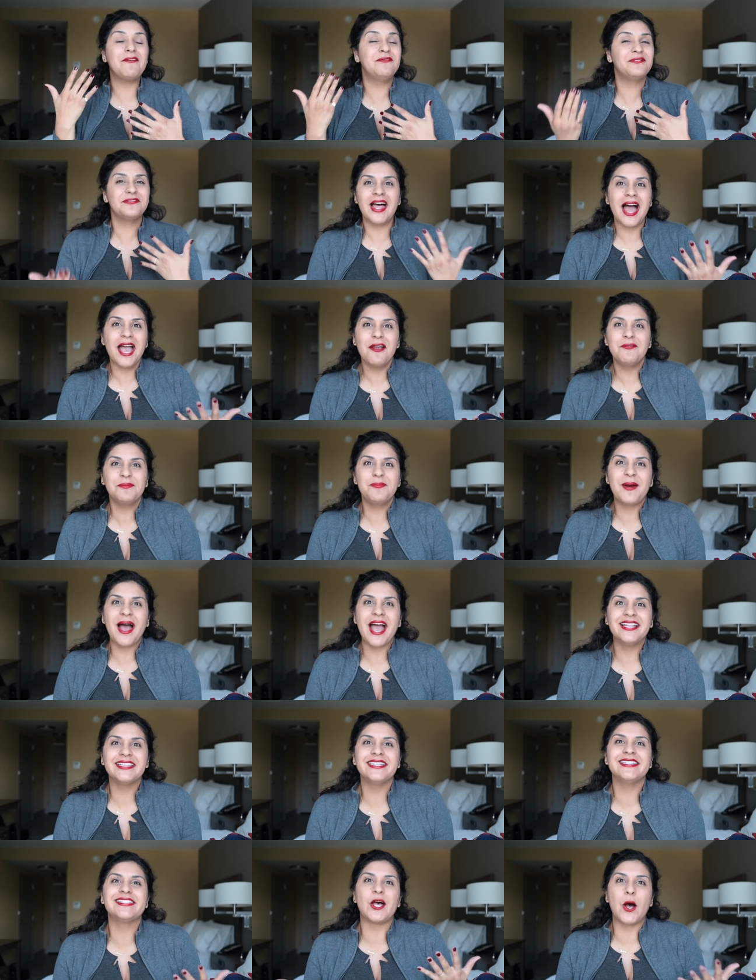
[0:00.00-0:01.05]
I fly with
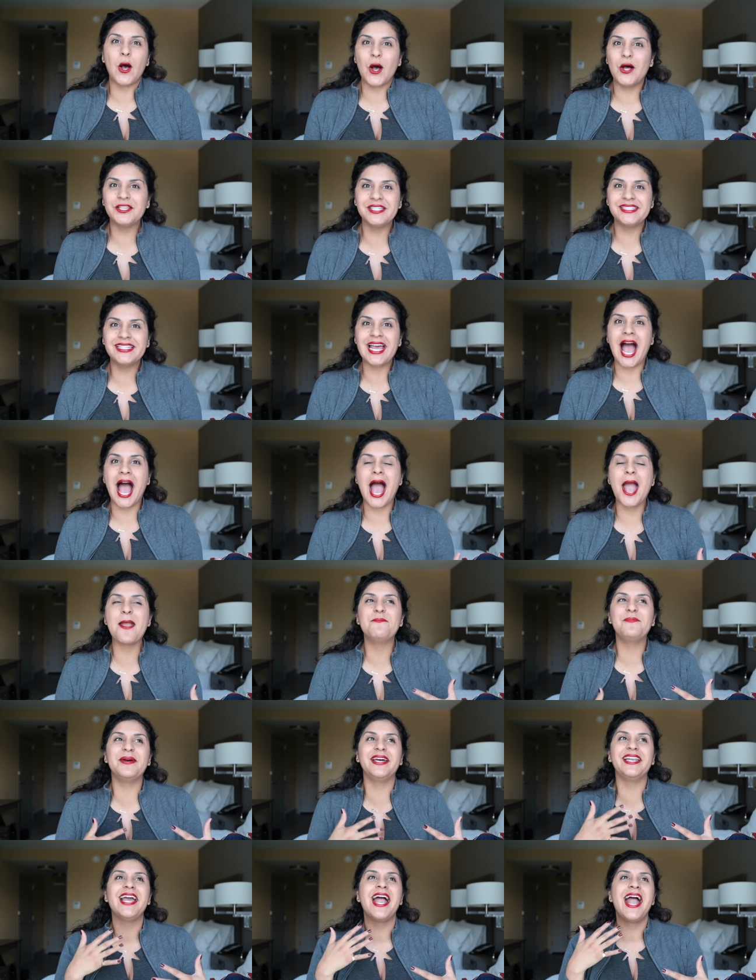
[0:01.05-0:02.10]
pilots all the time,
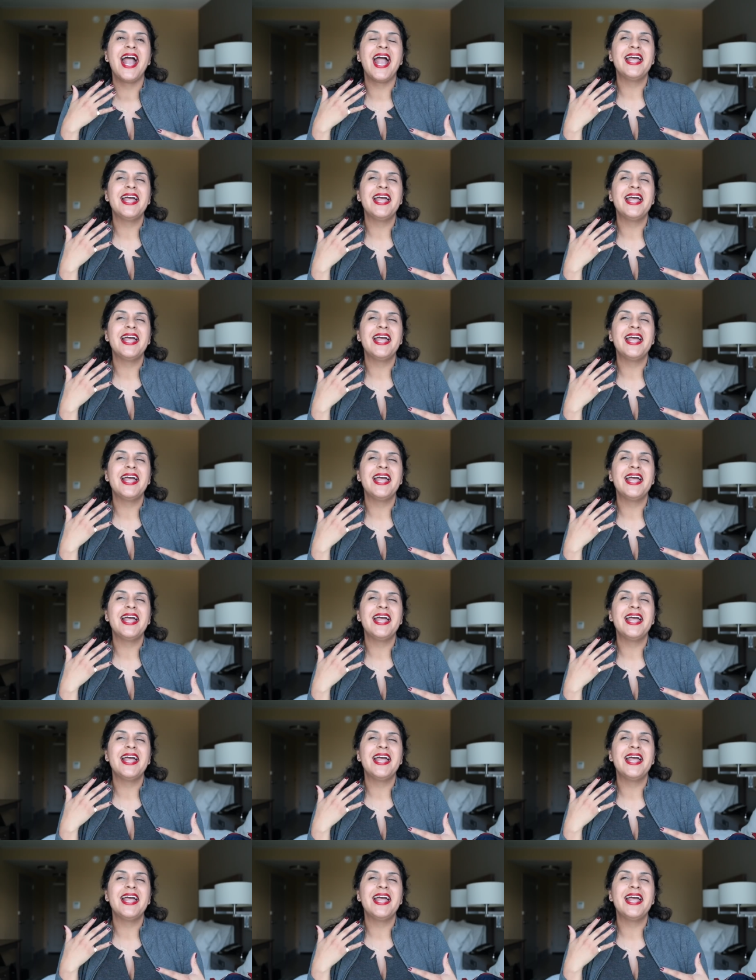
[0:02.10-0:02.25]
but